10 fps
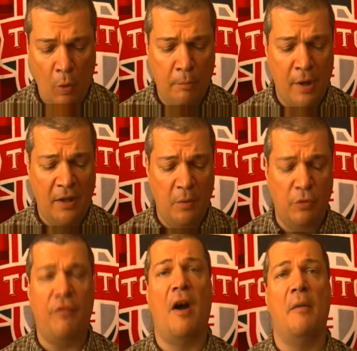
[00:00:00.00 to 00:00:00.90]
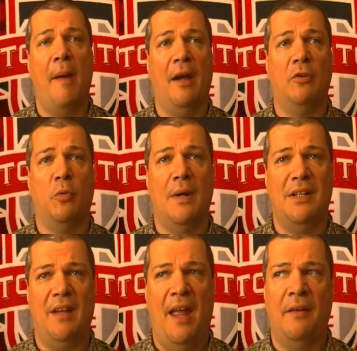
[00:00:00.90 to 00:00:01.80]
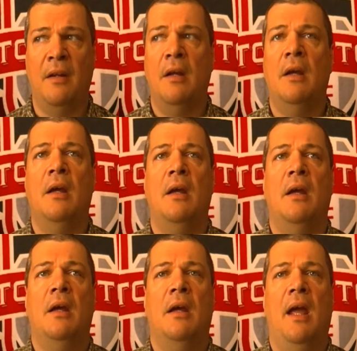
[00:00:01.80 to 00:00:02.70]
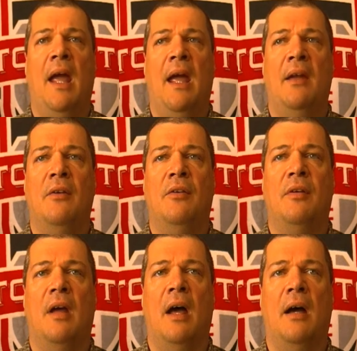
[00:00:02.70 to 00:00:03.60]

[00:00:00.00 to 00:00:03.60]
when Preki was fired back in 2010, and